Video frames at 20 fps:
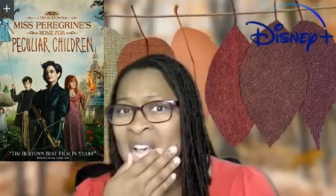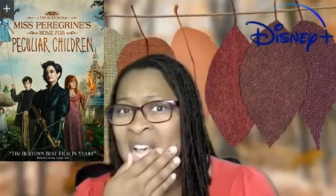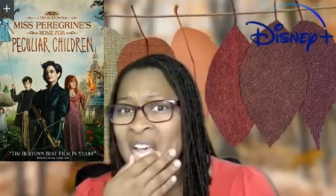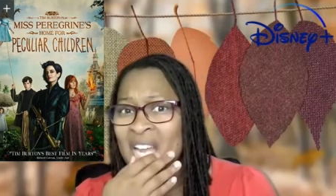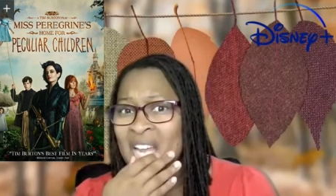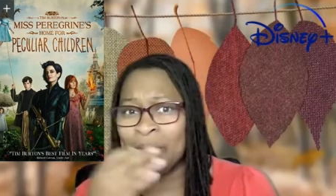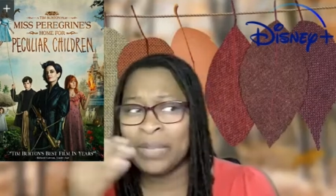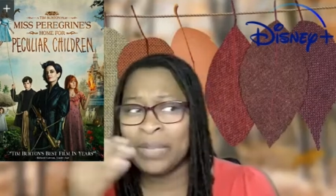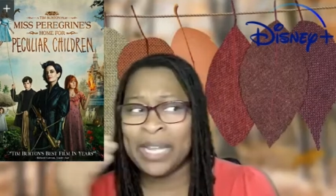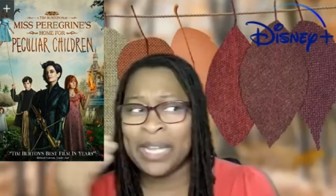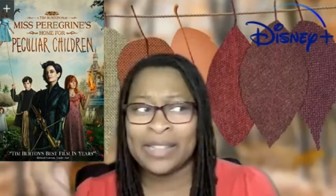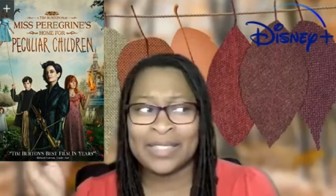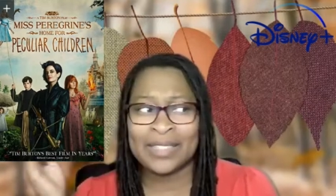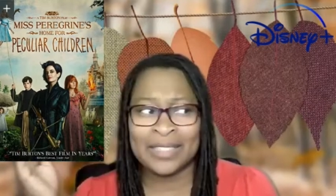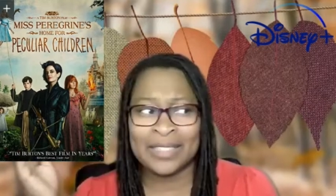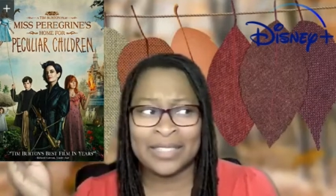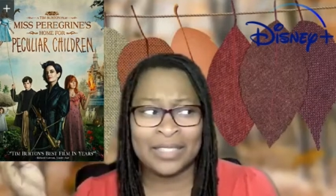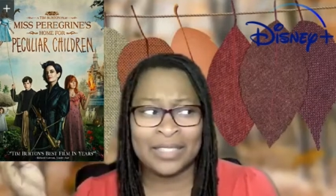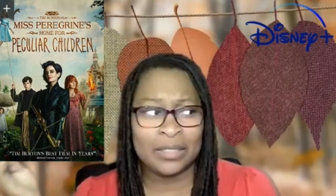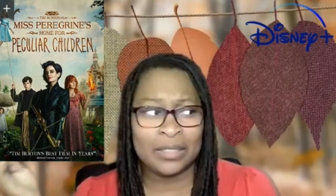and I'm like, this
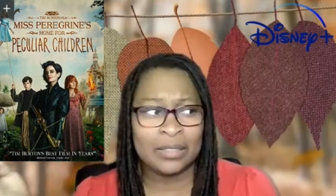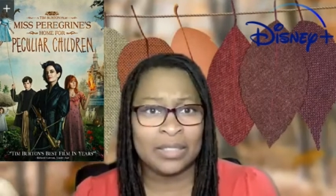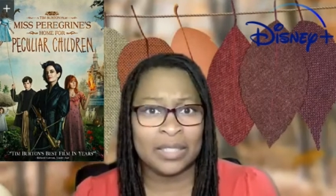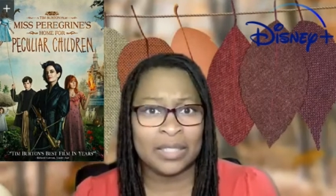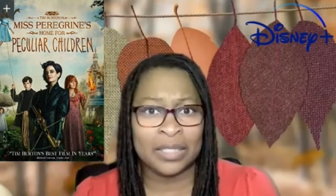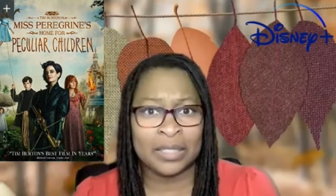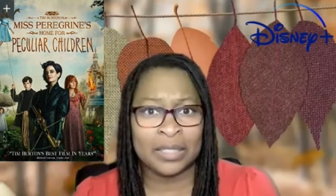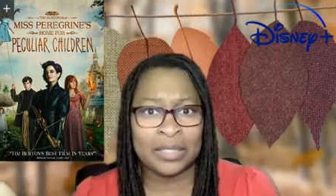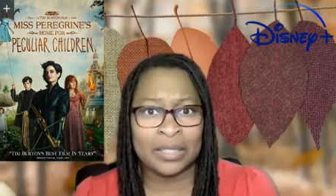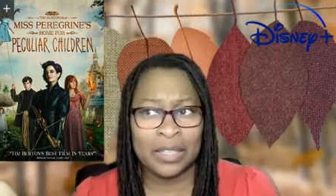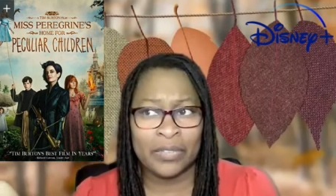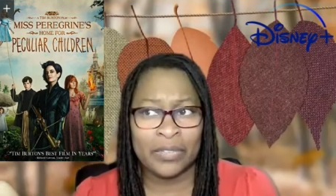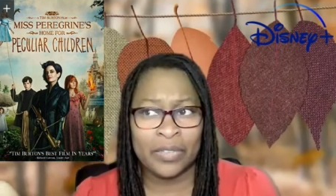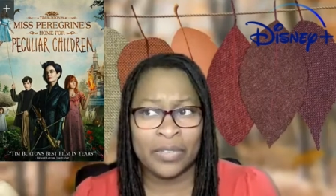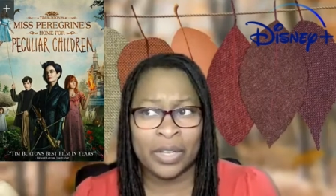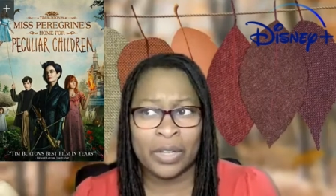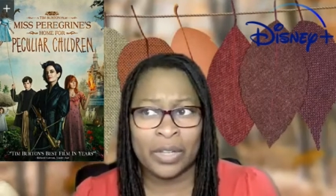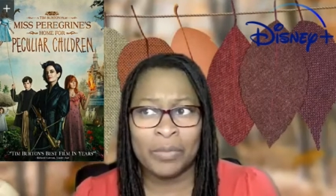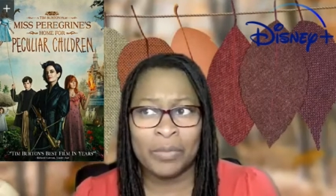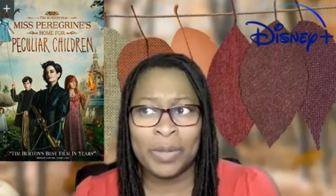is a Disney
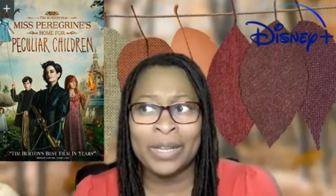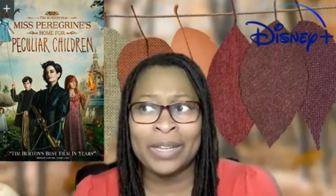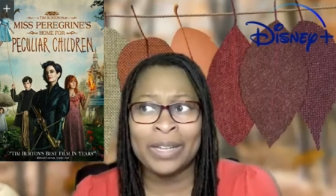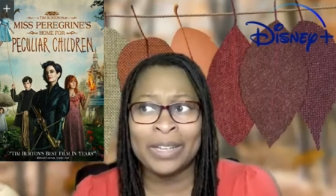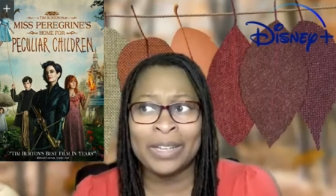film.